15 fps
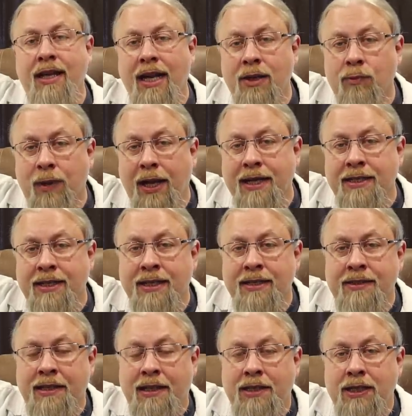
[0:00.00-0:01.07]
and weighs in
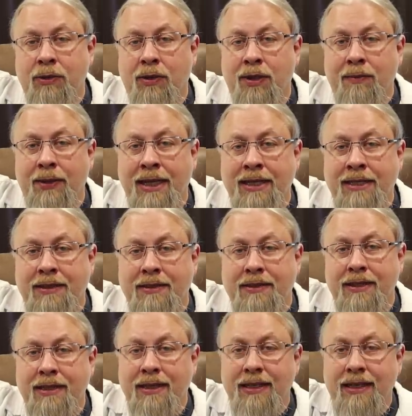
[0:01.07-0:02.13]
at sixty-one
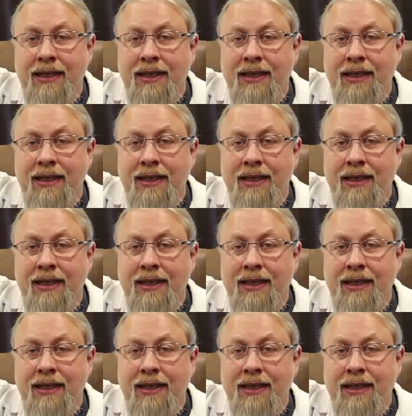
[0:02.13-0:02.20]
pounds.